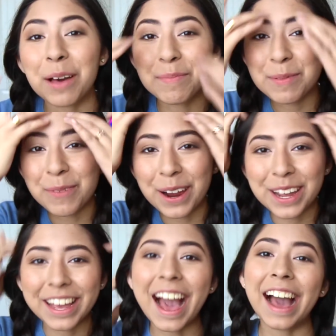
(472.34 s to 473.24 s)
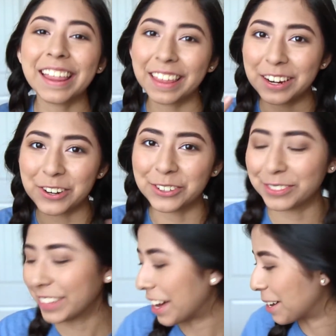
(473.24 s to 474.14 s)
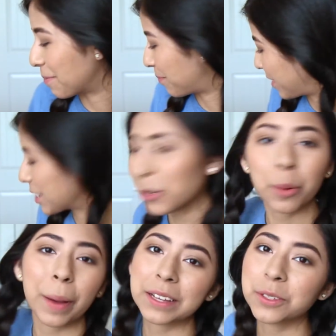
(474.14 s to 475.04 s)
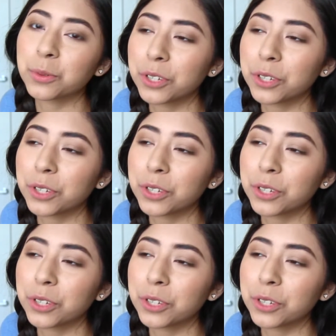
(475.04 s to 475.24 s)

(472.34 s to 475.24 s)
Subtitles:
not been wearing eyeliner this whole past school